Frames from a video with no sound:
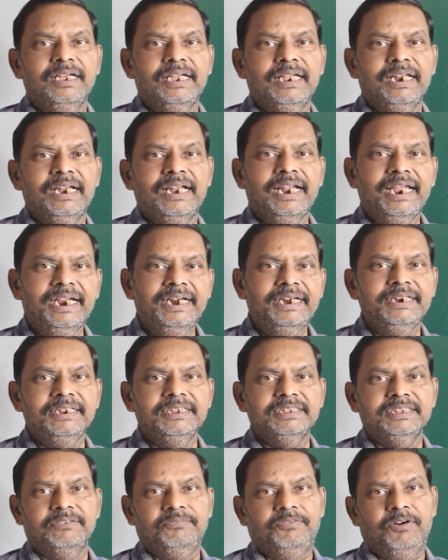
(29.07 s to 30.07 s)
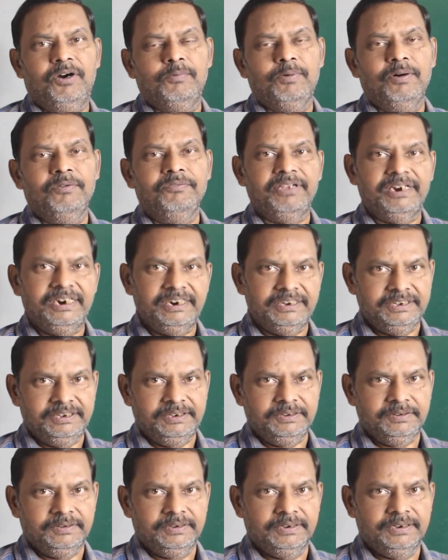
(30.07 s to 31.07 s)
Light is a form of energy.
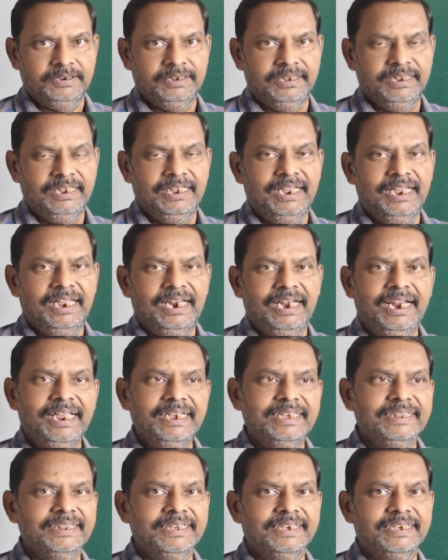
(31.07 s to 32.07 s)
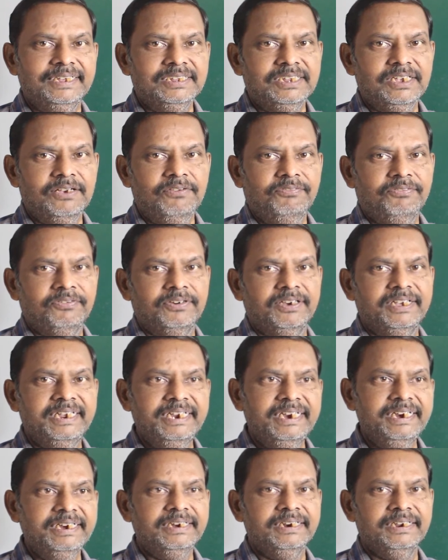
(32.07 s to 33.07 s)
Like in the case of
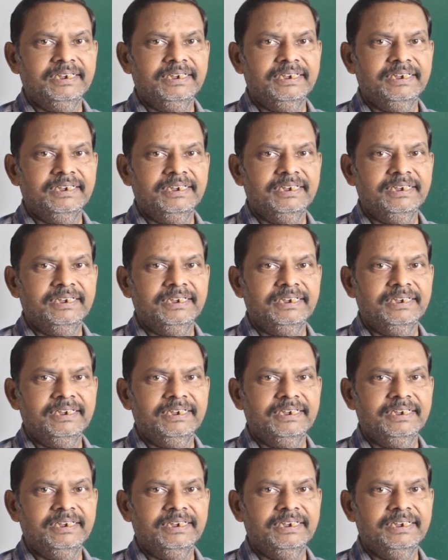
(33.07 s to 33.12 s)
heat,